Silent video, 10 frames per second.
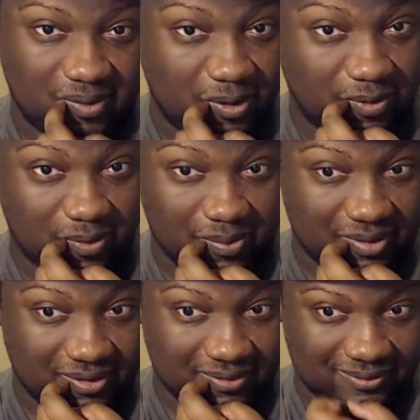
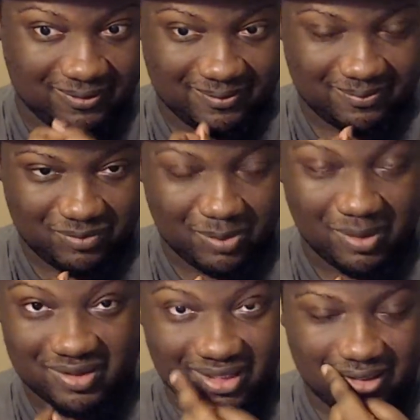survivors are not
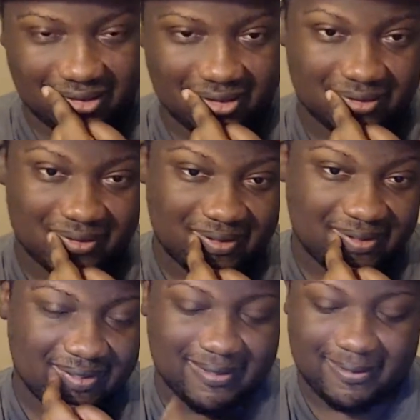unarmed against
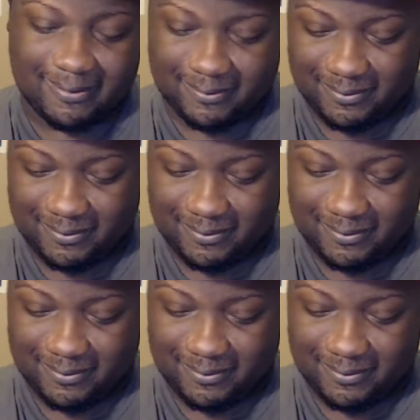this threat.